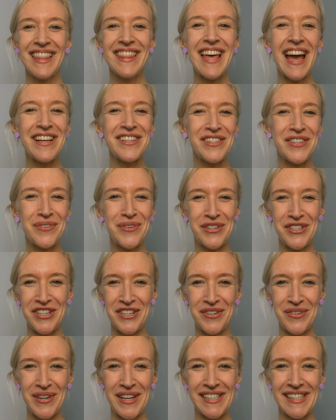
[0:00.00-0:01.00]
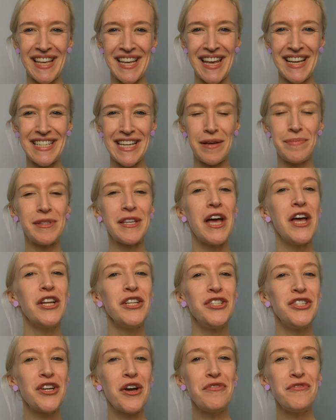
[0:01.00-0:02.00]
Thanks for watching Quick Singing Tips.
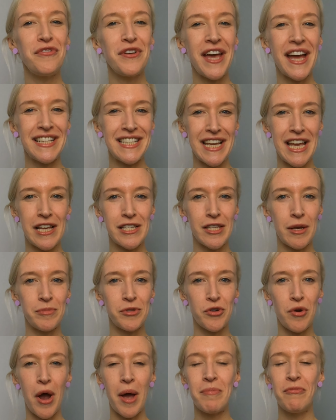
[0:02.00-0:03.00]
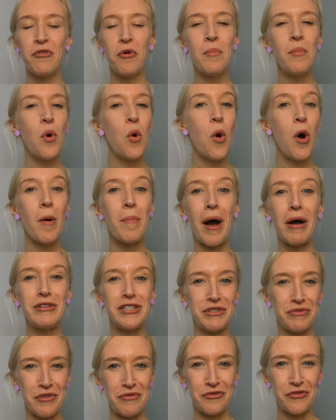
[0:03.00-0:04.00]
Don't forget to hit subscribe for more about
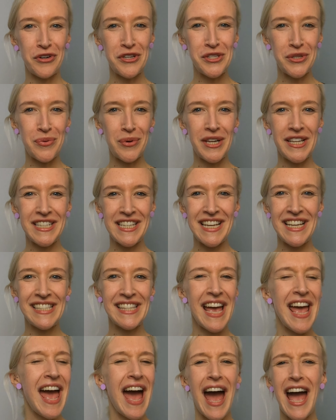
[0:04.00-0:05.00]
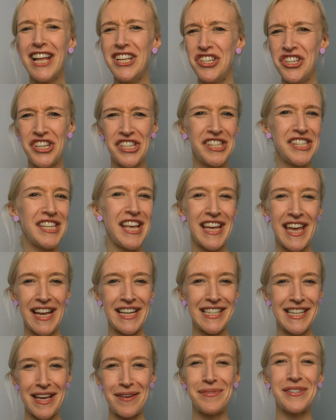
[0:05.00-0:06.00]
different voice qualities and just
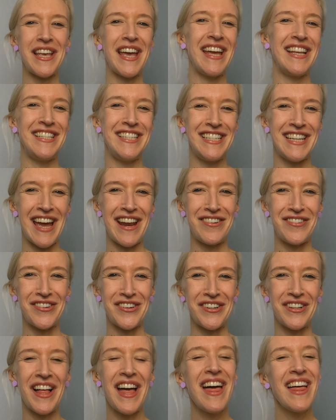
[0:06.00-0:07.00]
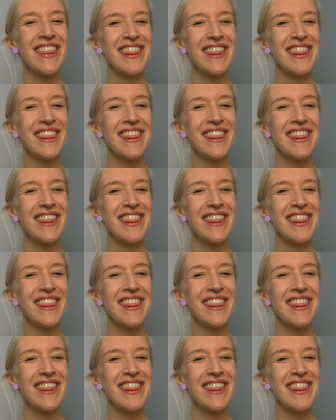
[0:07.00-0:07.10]
singing tips in general.